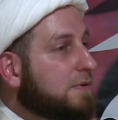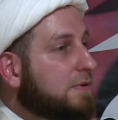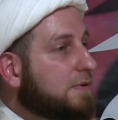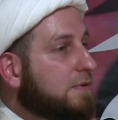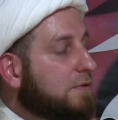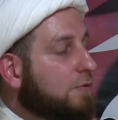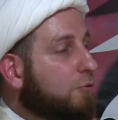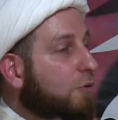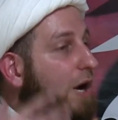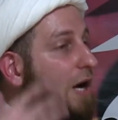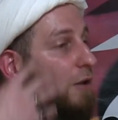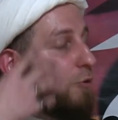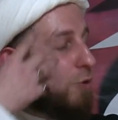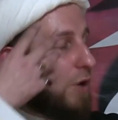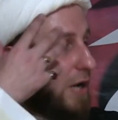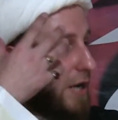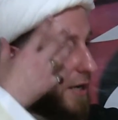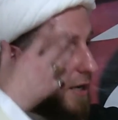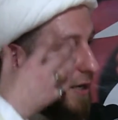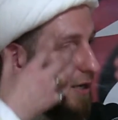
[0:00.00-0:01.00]
while
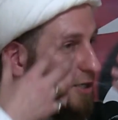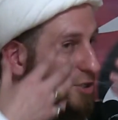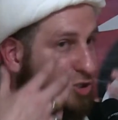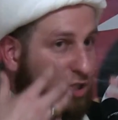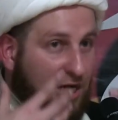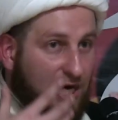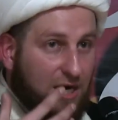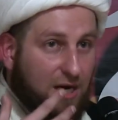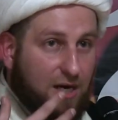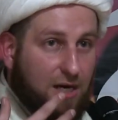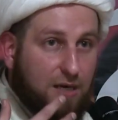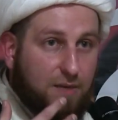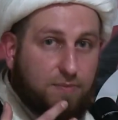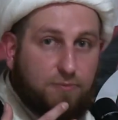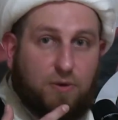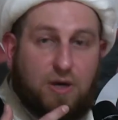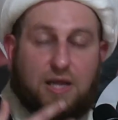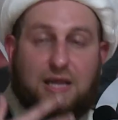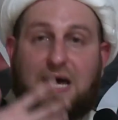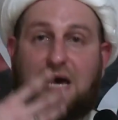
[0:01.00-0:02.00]
wearing her hijab,
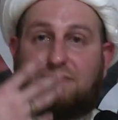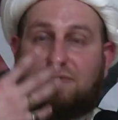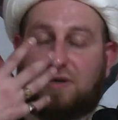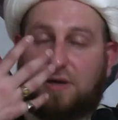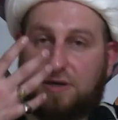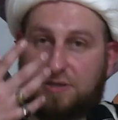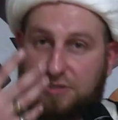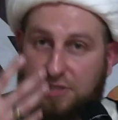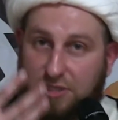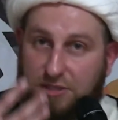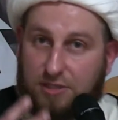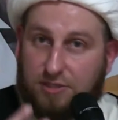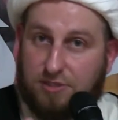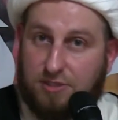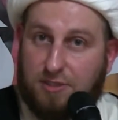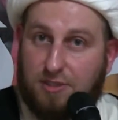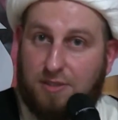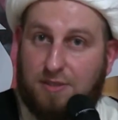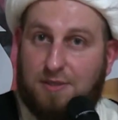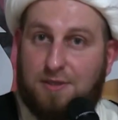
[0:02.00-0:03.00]
while having her
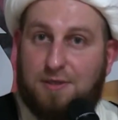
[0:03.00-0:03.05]
dignity,